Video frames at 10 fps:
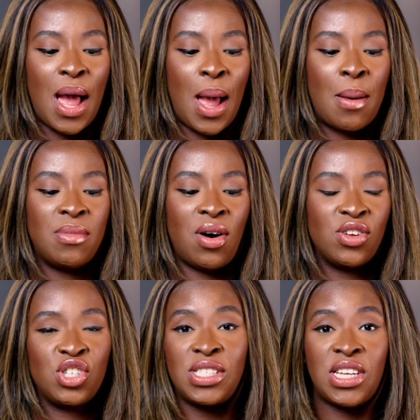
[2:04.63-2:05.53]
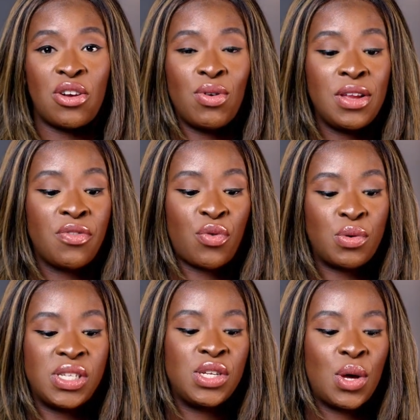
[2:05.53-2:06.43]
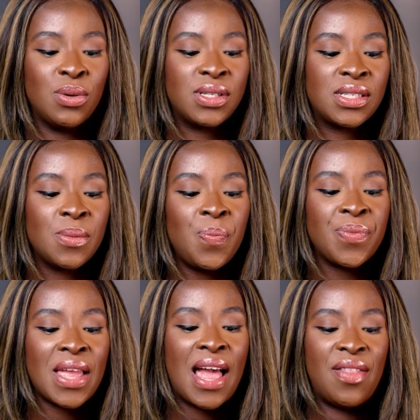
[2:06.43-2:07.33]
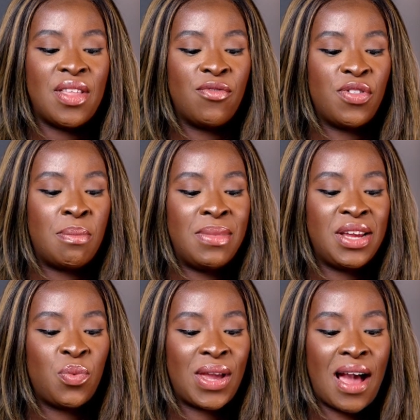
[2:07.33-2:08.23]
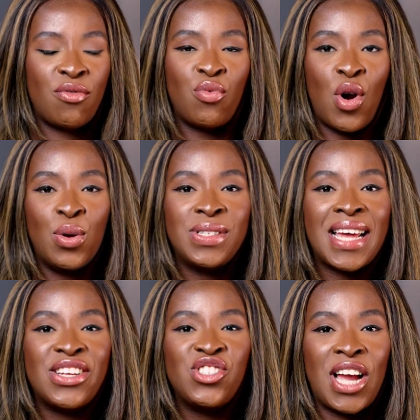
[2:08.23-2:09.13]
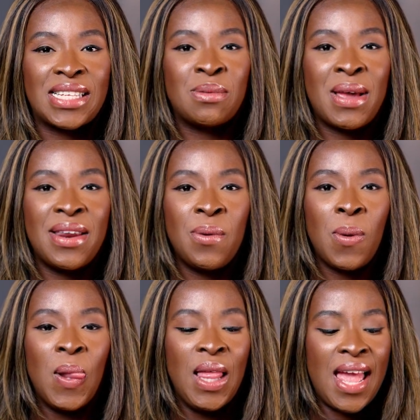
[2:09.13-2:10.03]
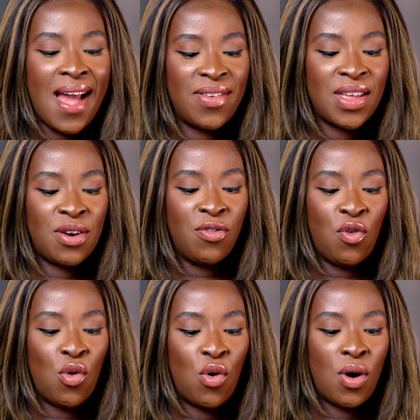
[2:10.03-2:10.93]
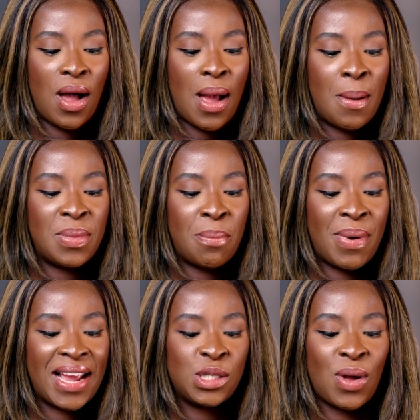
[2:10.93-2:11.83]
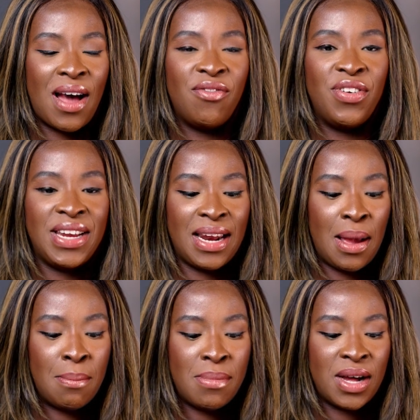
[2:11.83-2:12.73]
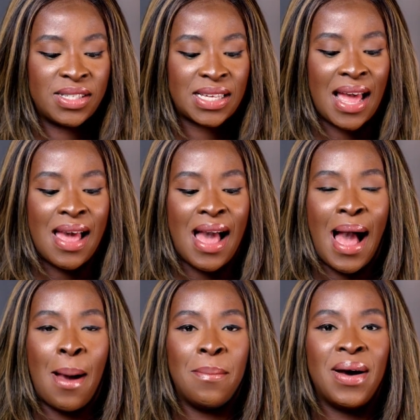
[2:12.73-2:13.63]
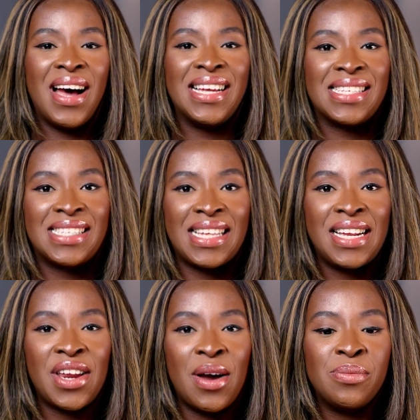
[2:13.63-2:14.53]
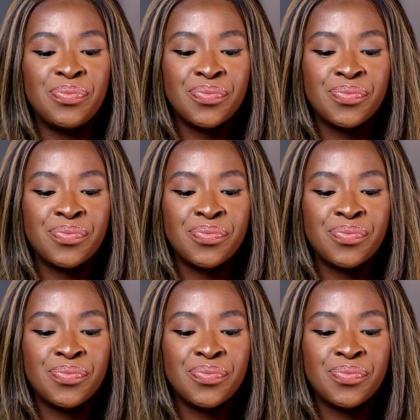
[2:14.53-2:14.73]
are just generally fruity notes, and then for the mid we have rose and jasmine, and then for the base we have vanilla, musk, amber and cedar.